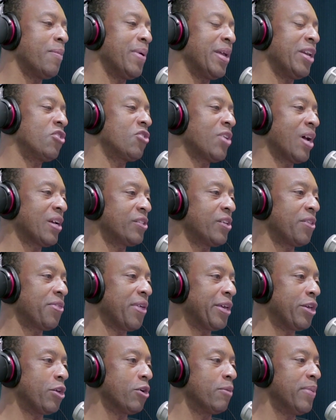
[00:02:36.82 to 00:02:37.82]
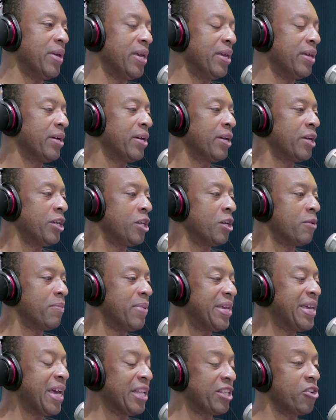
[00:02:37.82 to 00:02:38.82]
how many tracks you think you'll be
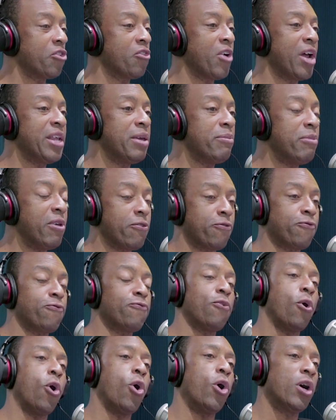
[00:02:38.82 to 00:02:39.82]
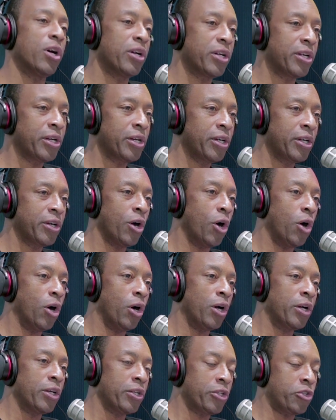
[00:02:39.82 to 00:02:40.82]
getting ready before
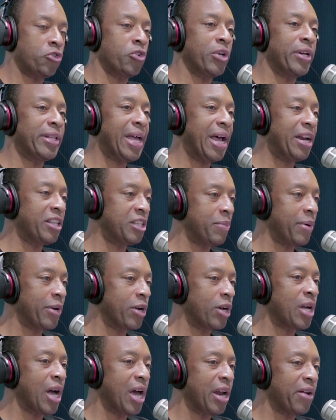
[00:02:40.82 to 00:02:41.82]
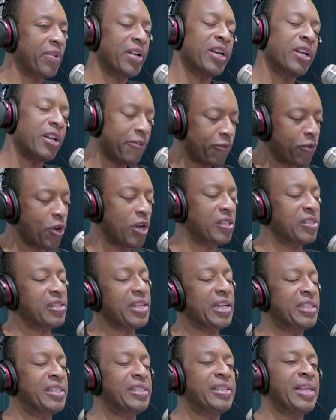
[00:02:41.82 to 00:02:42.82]
Trinidad and Tobago Carnival? And of course it's
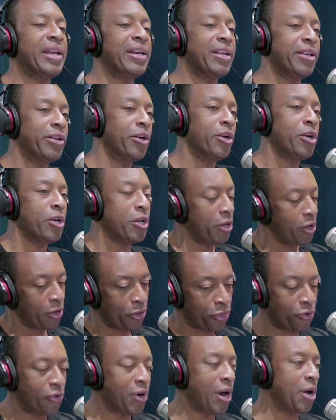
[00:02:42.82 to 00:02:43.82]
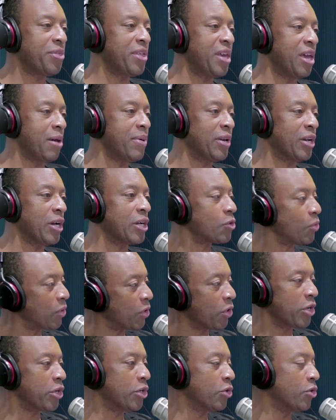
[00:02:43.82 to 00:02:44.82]
extending throughout the year because we
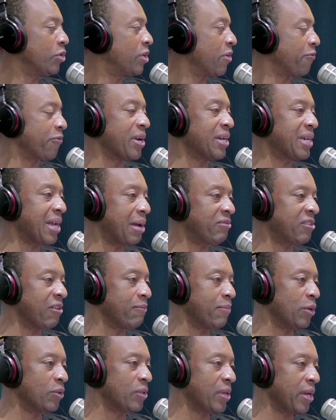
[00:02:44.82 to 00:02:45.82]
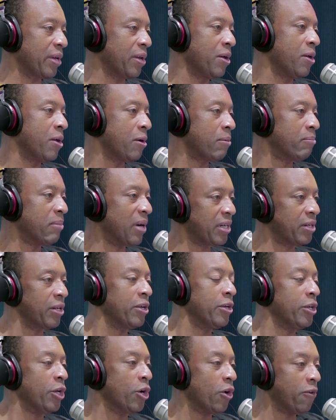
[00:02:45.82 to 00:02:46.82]
know you do different types of music. But
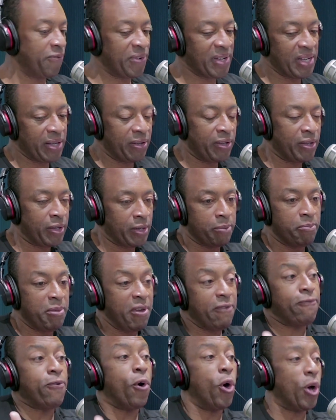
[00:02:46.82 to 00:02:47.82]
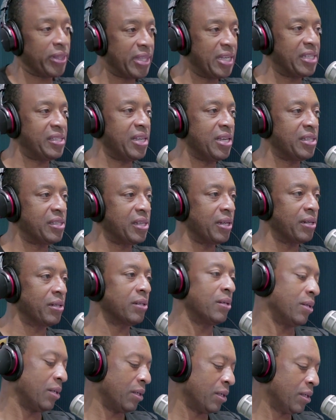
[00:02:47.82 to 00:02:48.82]
you know, for before the
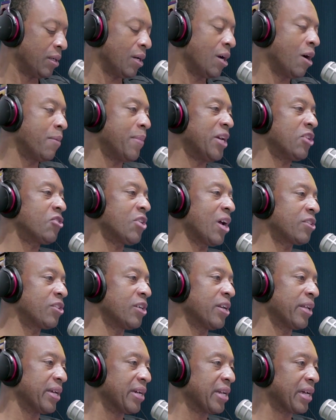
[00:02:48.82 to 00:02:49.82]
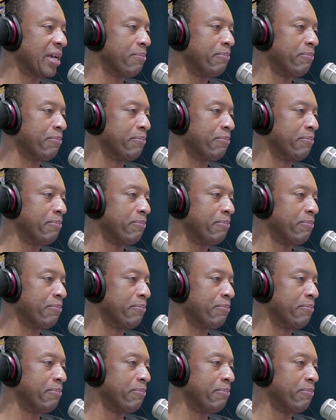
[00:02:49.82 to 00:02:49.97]
season, how many tracks are you looking to